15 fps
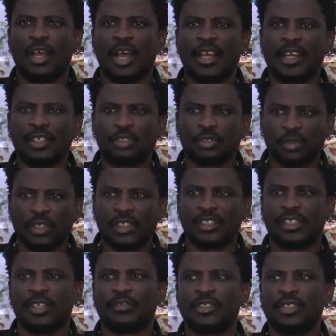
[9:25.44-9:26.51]
and ensure the
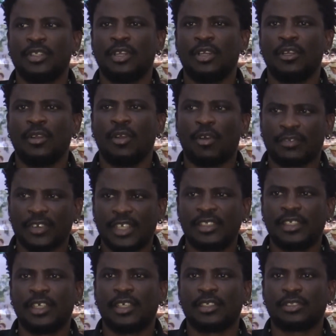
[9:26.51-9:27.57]
safety of
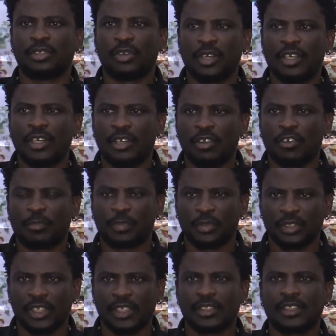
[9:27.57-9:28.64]
Nigerians during the day of
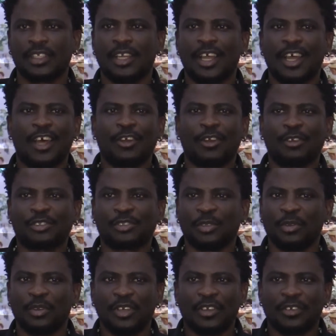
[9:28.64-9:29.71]
protest. And
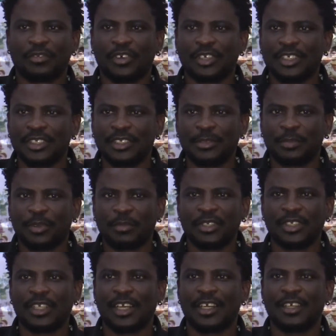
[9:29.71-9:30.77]
also for the
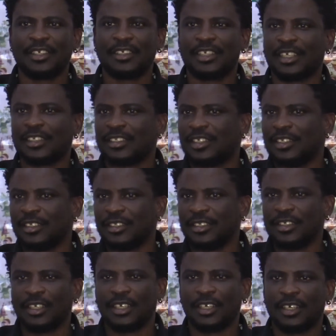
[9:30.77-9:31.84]
public gallery that
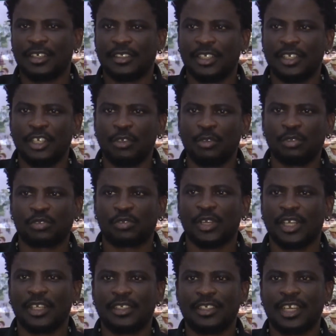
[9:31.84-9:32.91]
the Eagle
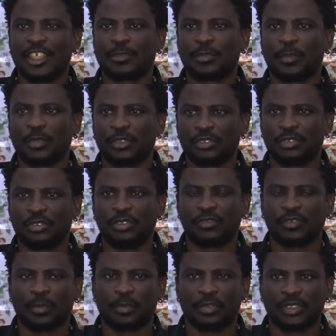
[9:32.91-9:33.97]
Square that is proposed to use
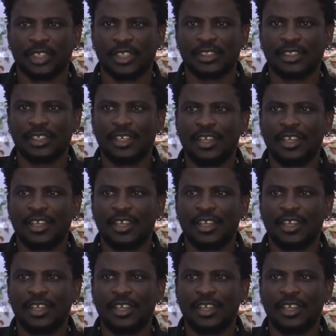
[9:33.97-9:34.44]
for protest,